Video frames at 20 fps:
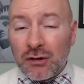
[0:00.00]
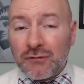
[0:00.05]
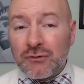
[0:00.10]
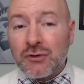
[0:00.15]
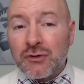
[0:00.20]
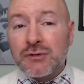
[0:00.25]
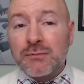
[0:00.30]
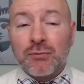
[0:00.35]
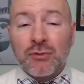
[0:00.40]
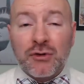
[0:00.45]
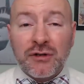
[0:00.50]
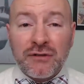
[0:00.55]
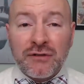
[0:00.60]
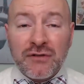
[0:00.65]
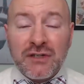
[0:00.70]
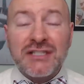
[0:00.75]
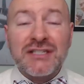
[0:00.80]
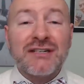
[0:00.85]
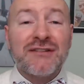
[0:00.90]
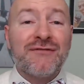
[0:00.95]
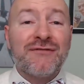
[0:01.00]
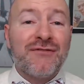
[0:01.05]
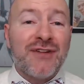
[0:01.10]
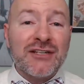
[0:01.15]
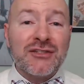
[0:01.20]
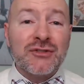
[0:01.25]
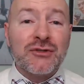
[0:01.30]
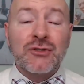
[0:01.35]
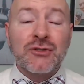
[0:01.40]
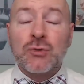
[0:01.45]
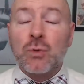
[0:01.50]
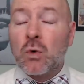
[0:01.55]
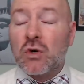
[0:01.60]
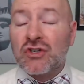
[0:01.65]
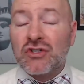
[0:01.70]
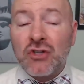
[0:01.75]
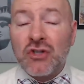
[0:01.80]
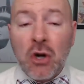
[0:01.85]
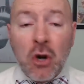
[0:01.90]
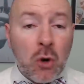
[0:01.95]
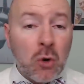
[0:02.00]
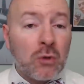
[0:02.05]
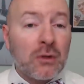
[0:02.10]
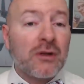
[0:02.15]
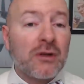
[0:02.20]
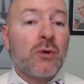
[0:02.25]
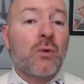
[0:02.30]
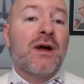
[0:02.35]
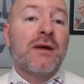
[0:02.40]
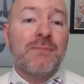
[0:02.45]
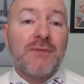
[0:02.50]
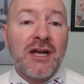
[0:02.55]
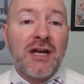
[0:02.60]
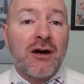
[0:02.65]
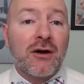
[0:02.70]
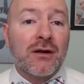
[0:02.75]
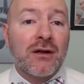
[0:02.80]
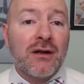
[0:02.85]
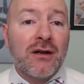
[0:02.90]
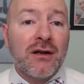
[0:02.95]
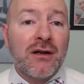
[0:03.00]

of those previous investors were totally wiped out.